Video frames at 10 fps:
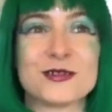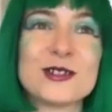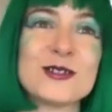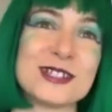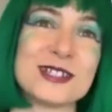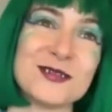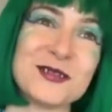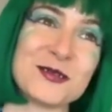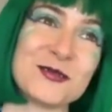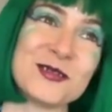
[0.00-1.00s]
floating,
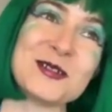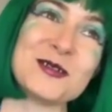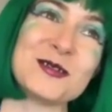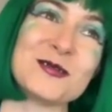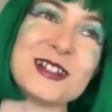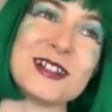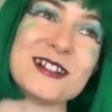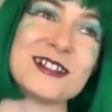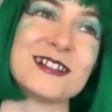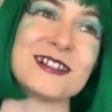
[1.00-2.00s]
we feel we are